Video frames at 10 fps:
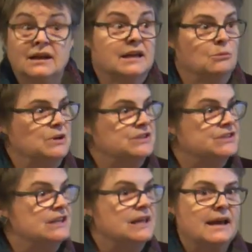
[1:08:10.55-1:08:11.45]
Can we
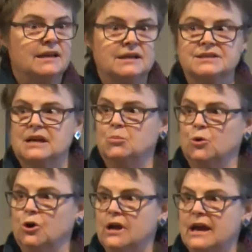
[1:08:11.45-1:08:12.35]
see that in
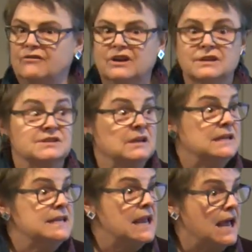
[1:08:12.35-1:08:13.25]
contemporary evidence?
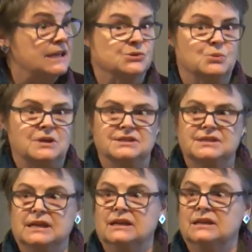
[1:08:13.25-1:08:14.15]
Yes, we can
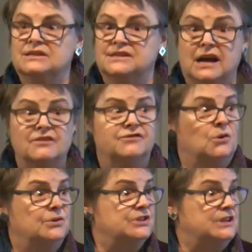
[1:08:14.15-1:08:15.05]
see it in
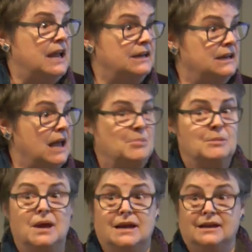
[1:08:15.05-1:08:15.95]
Selfolds and Anilepi
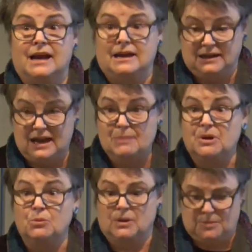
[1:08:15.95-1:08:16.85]
men and
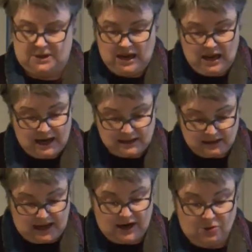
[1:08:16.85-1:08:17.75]
Anilepi women and
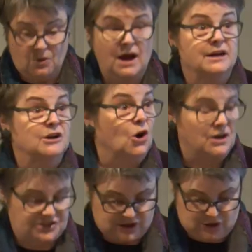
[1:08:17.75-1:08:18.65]
leyrwite and
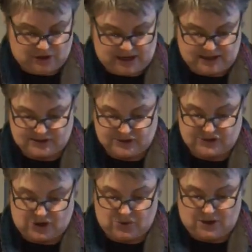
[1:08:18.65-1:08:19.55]
Garciones and
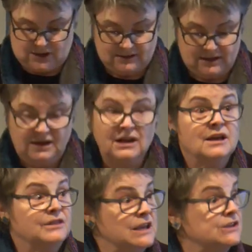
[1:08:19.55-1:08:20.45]
so on.
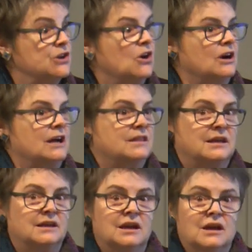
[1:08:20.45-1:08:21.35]
These are, I
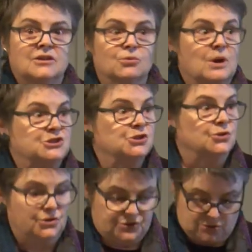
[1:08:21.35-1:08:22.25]
think, the wretched
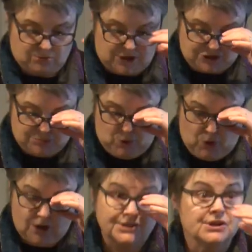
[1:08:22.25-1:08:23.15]
girls and wretched
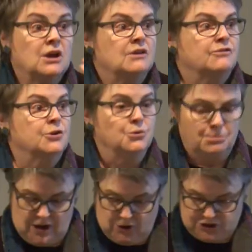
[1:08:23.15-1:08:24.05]
boys for whom
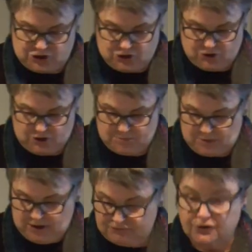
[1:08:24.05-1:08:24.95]
marriage in
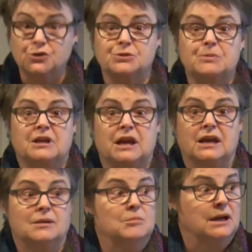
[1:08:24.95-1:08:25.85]
Europe first
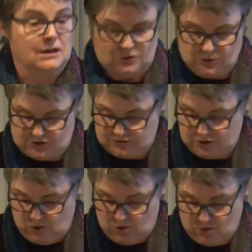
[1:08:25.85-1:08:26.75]
became an elusive
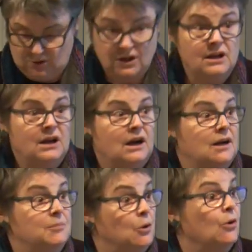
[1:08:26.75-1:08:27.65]
goal
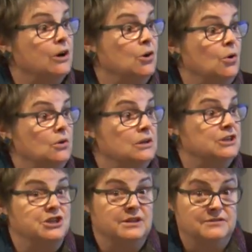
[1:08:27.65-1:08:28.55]
um, or a goal
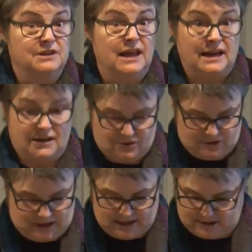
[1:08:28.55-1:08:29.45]
achieved late
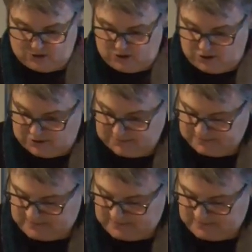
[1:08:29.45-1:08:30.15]
or not at all.